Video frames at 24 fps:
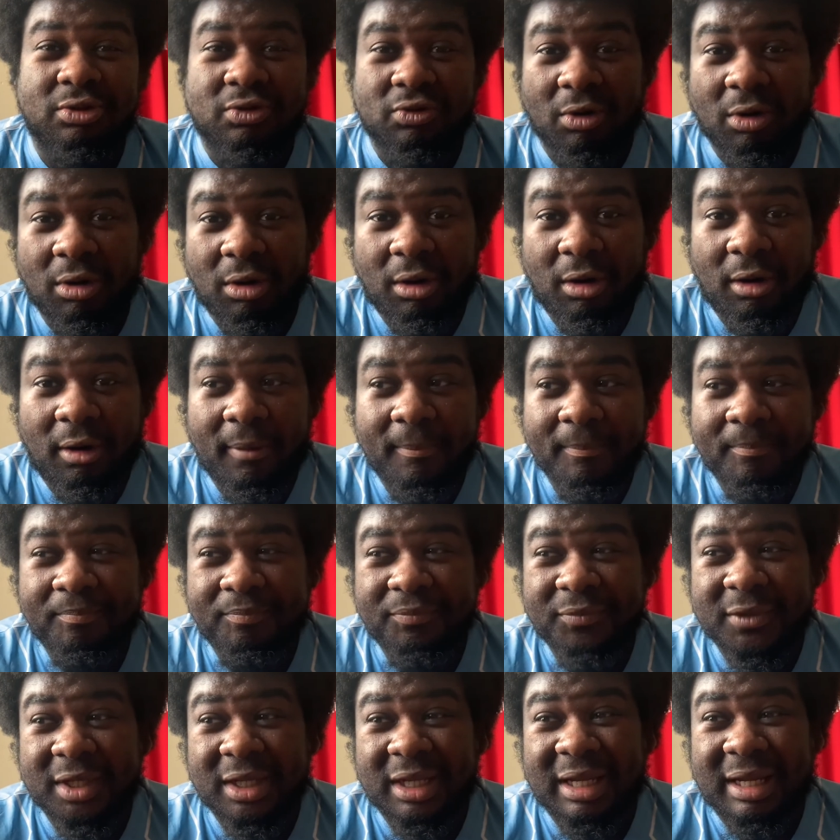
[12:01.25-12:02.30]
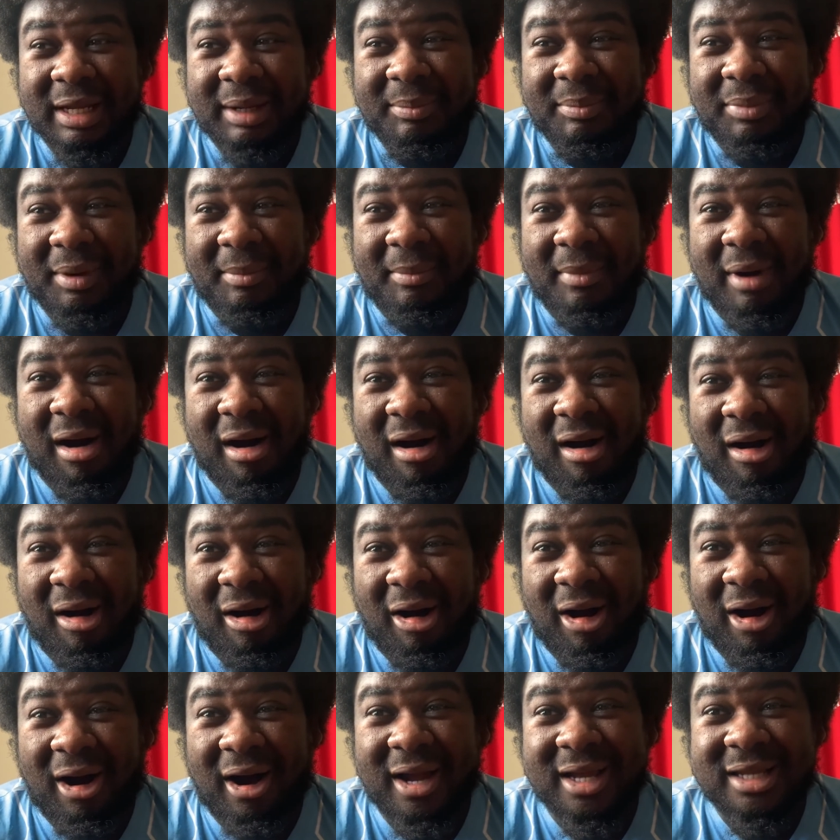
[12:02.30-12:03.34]
draw. But my
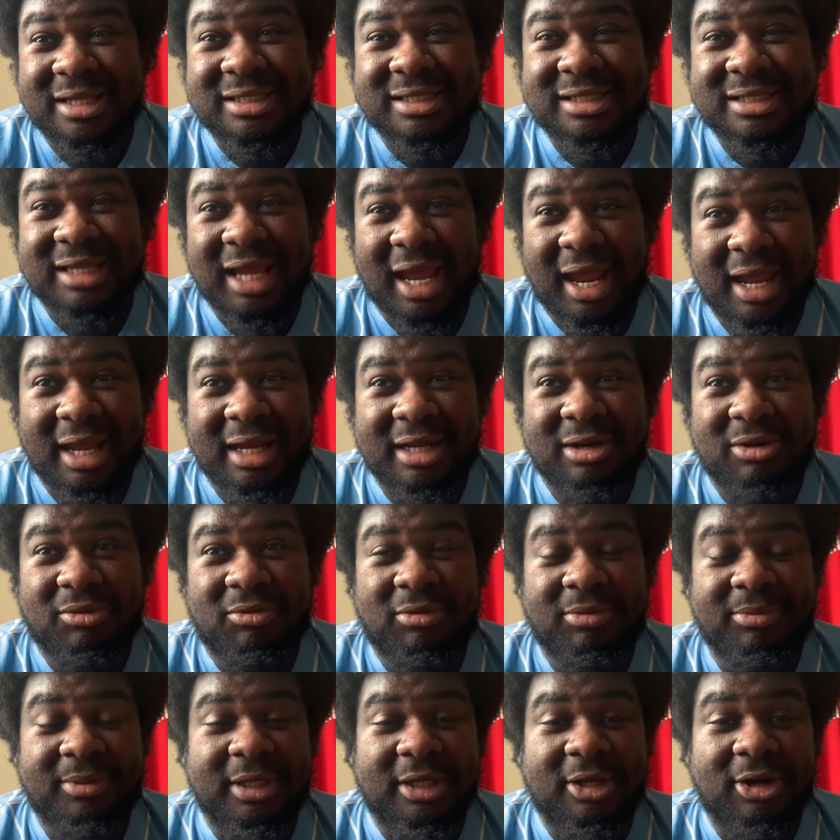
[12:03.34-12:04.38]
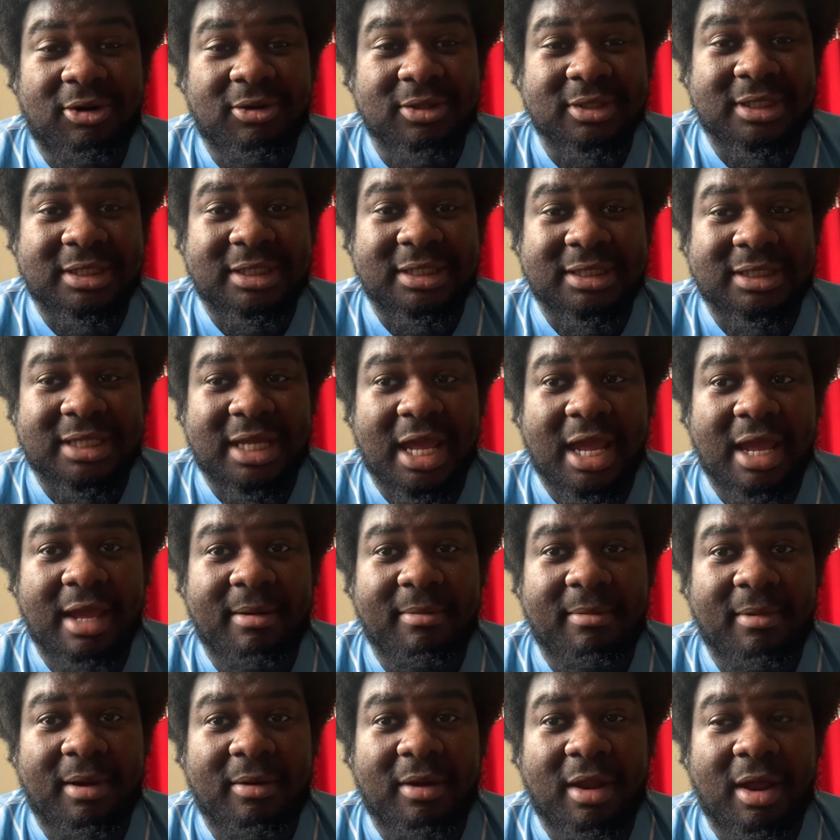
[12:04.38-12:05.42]
heart is saying there will be goals in this
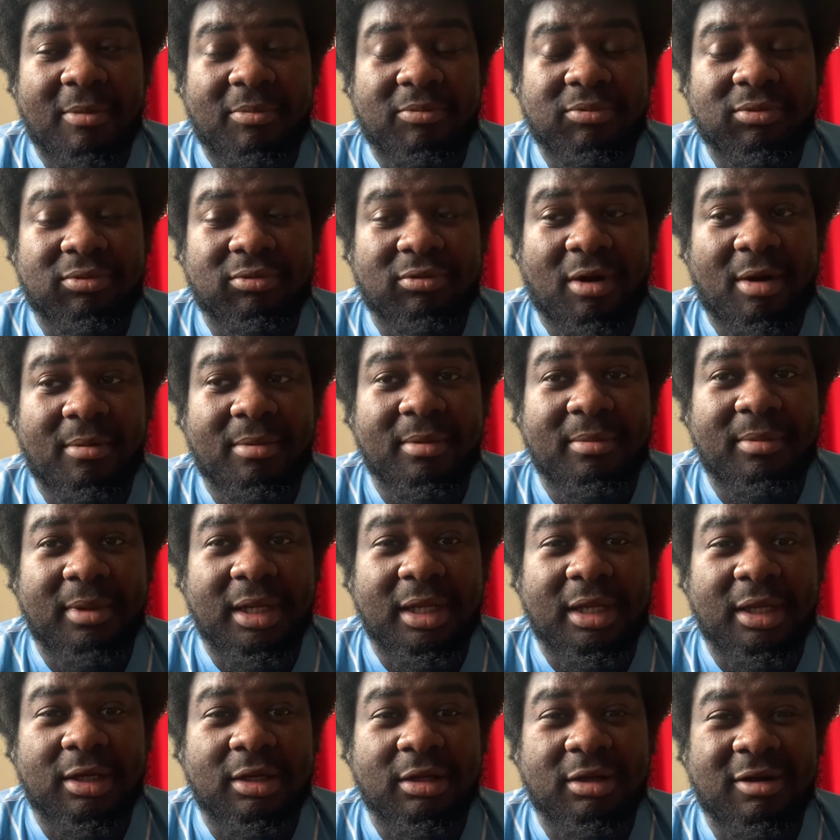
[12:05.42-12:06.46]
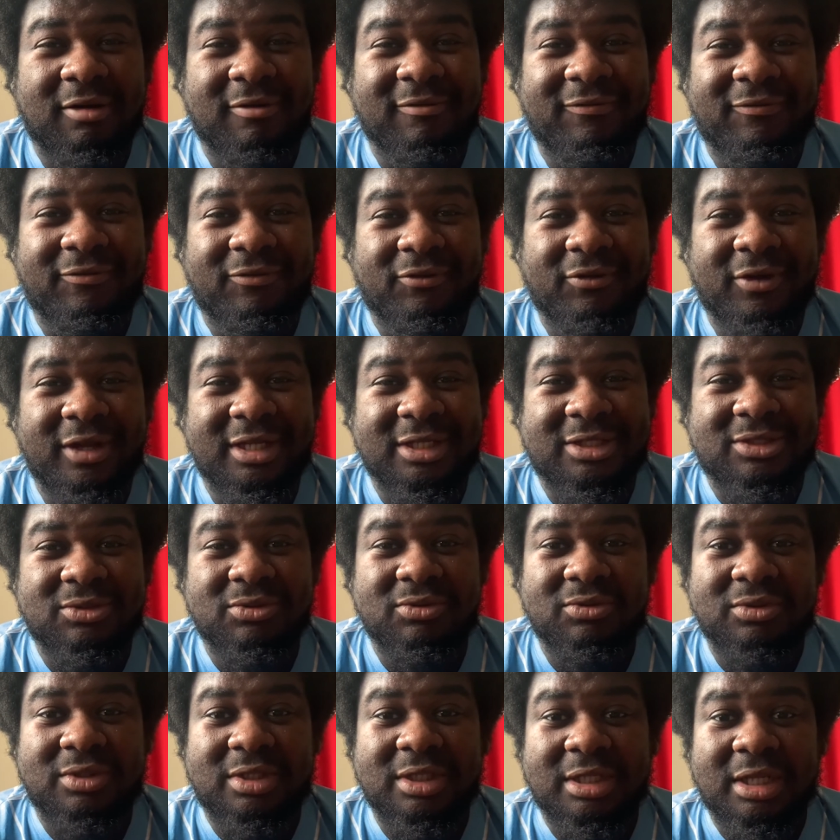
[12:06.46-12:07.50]
game. And I'm probably going to go
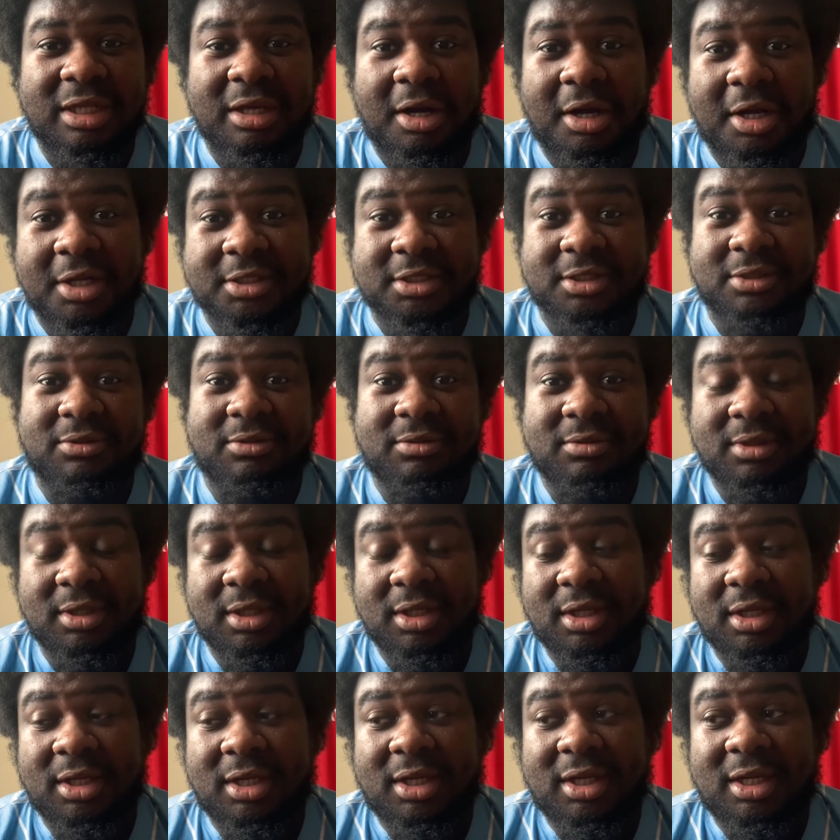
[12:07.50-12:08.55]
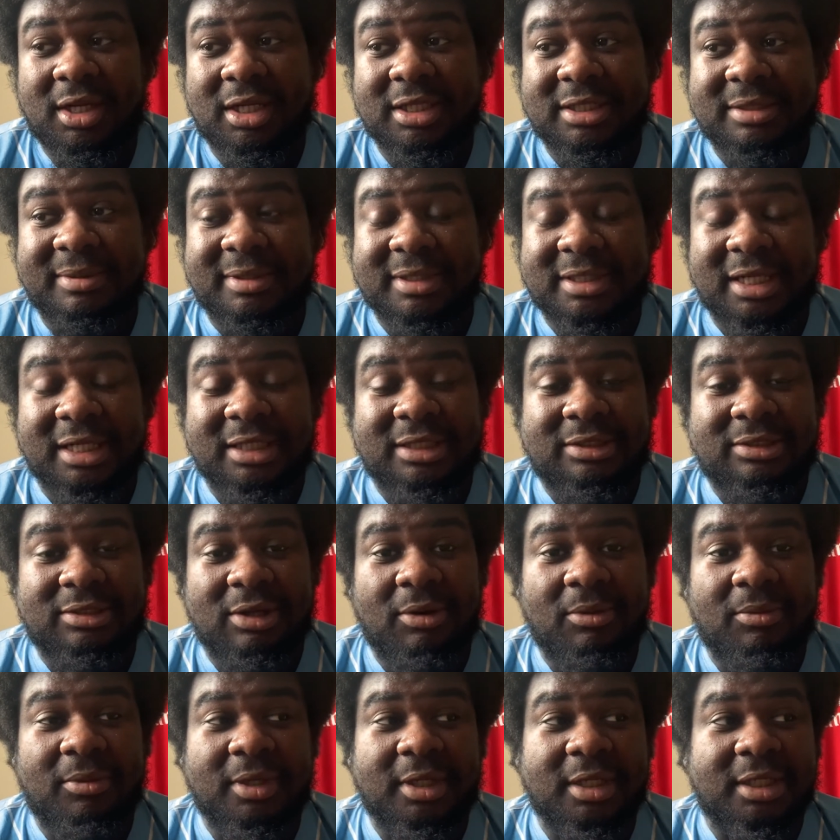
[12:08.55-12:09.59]
3-2 to the Arsenal. As much as I
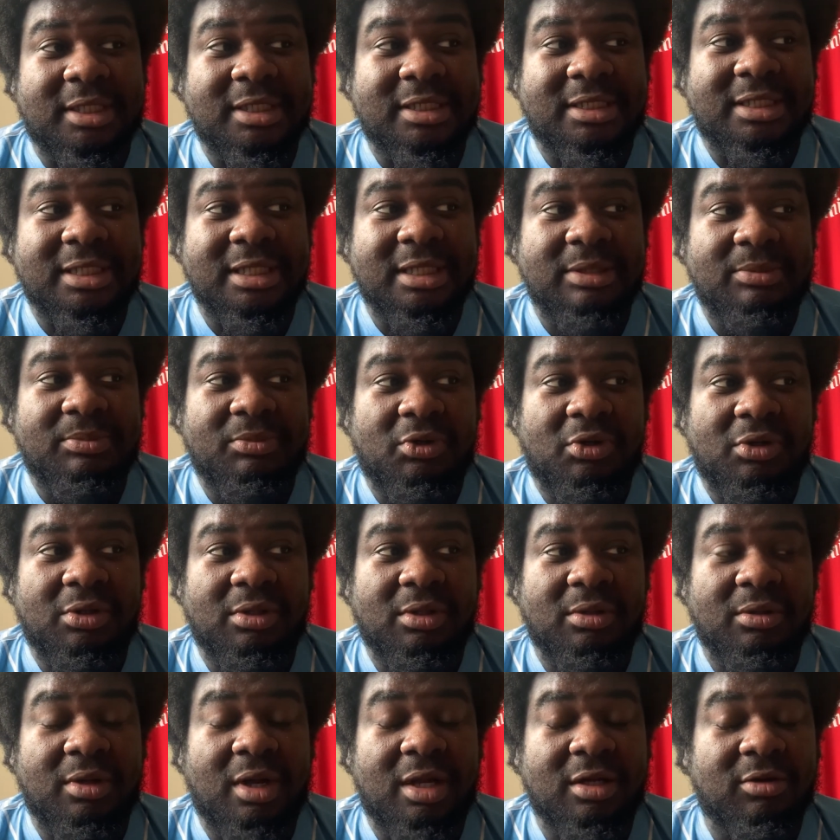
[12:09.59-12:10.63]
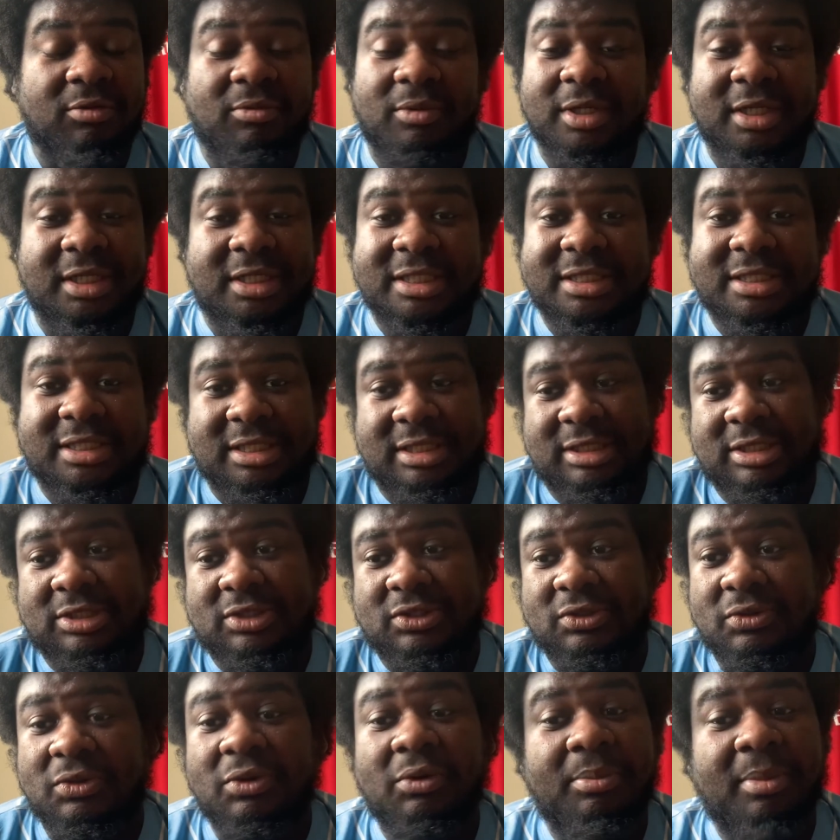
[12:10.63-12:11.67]
don't want to concede more than... I don't want to concede
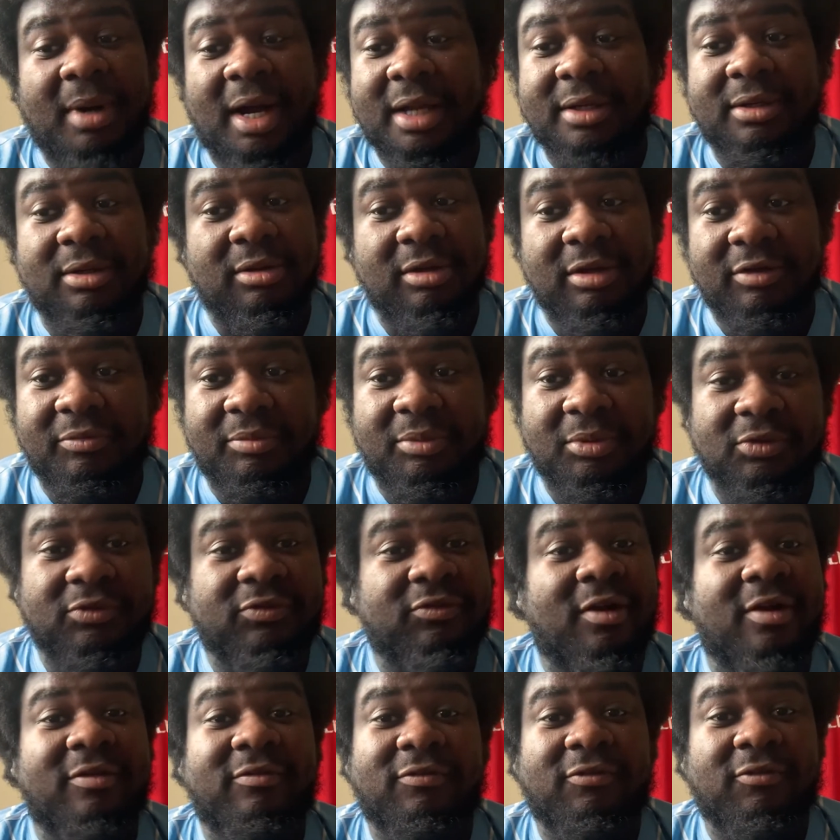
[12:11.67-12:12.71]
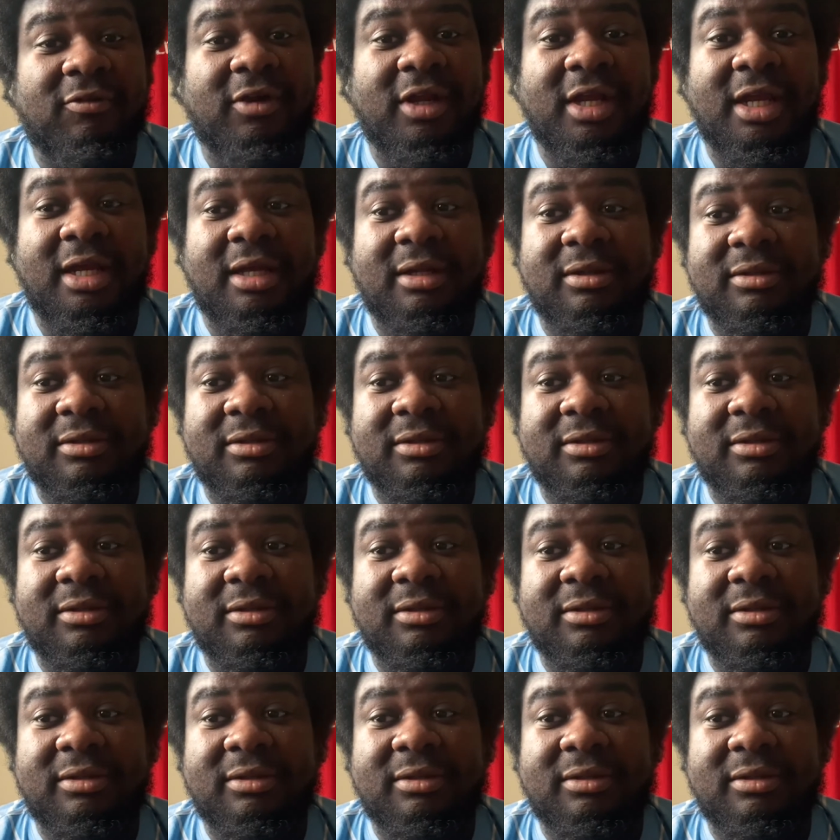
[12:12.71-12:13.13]
at all. But I know Liverpool's front three